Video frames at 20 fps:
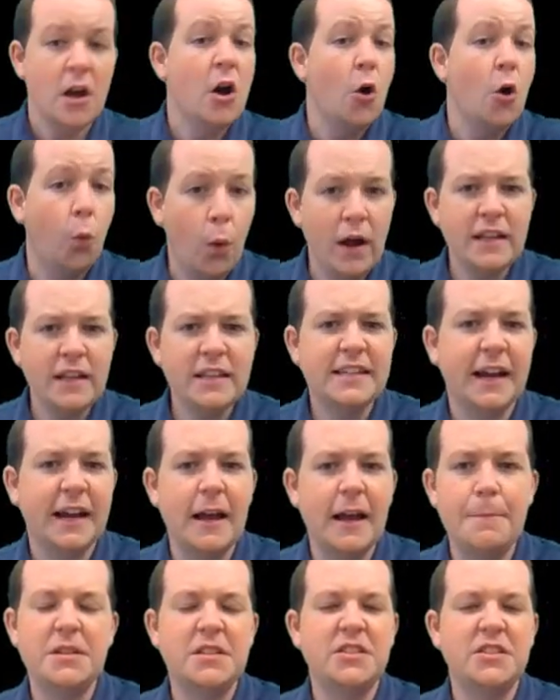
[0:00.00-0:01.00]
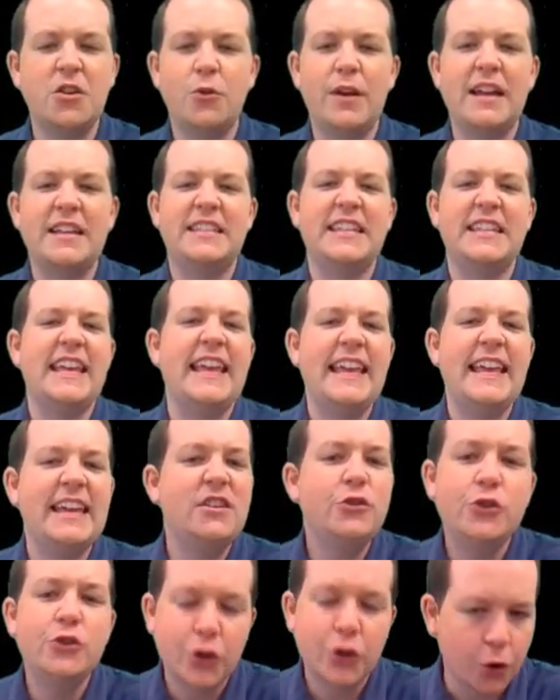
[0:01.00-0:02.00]
One type is known as
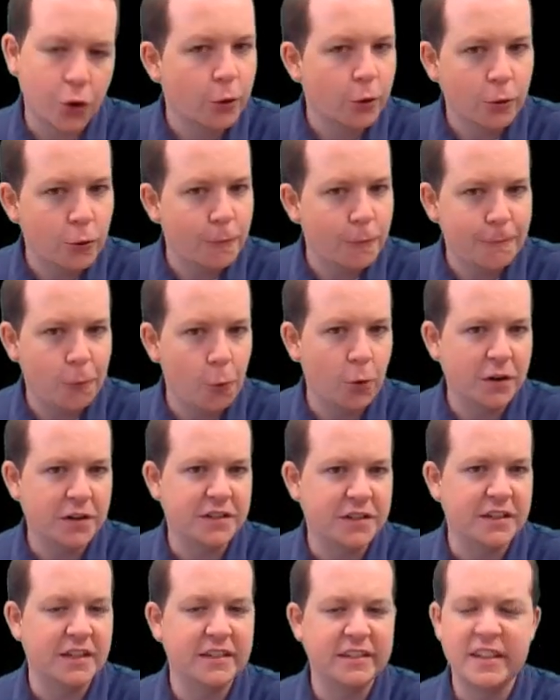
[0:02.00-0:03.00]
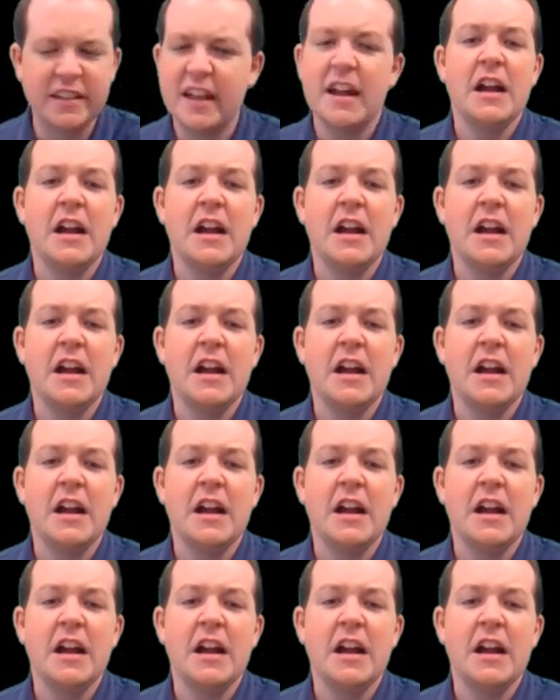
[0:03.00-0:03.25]
internal forces.